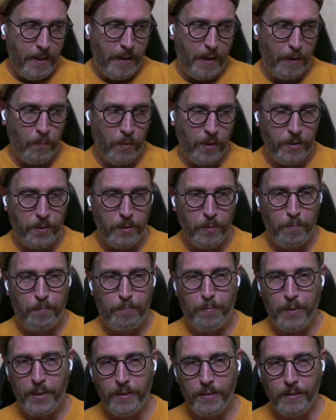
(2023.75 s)
And when you
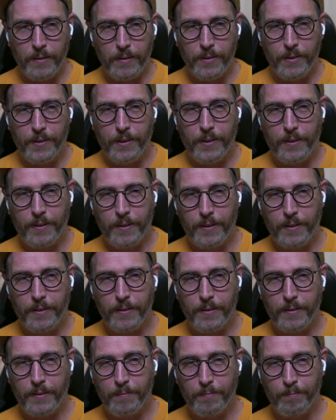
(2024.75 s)
build
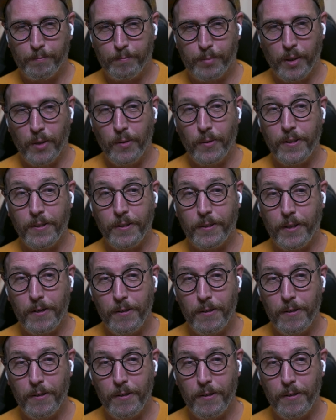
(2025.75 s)
broken